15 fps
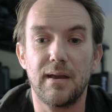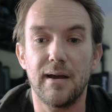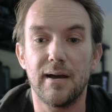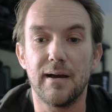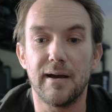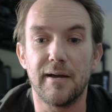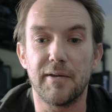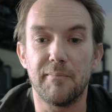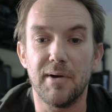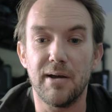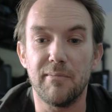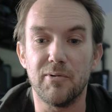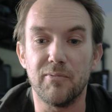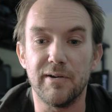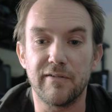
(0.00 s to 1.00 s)
At the
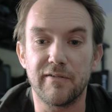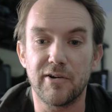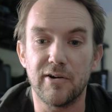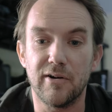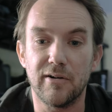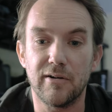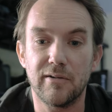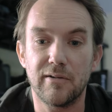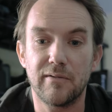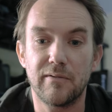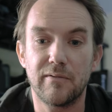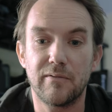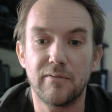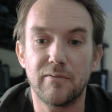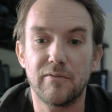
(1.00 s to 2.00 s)
moment we've got
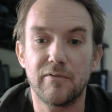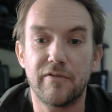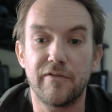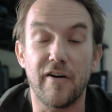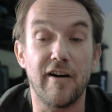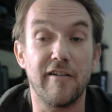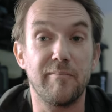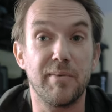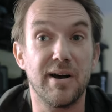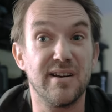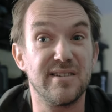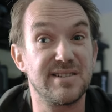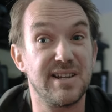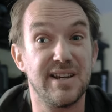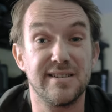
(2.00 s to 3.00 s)
5
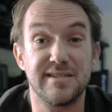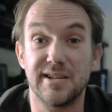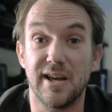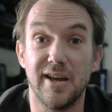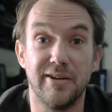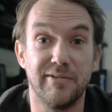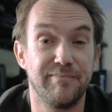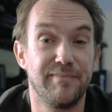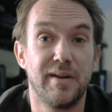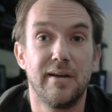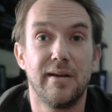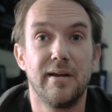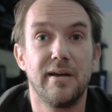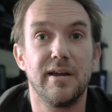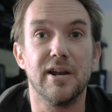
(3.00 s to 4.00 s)
bars here, so
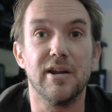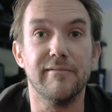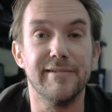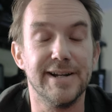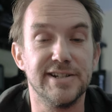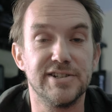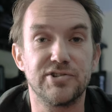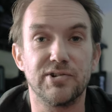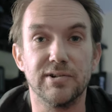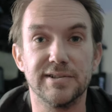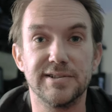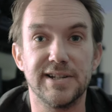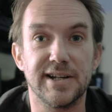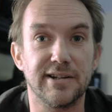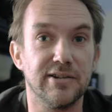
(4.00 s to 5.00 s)
you know, really strong
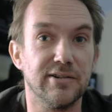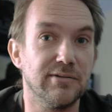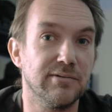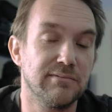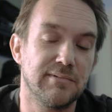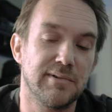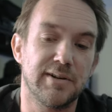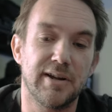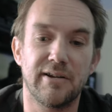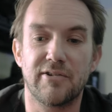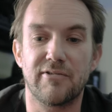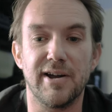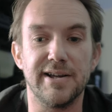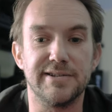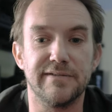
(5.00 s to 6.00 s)
signal,
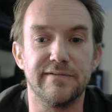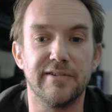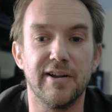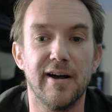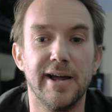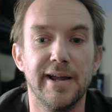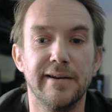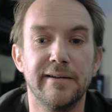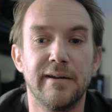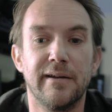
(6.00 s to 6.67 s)
great to fly.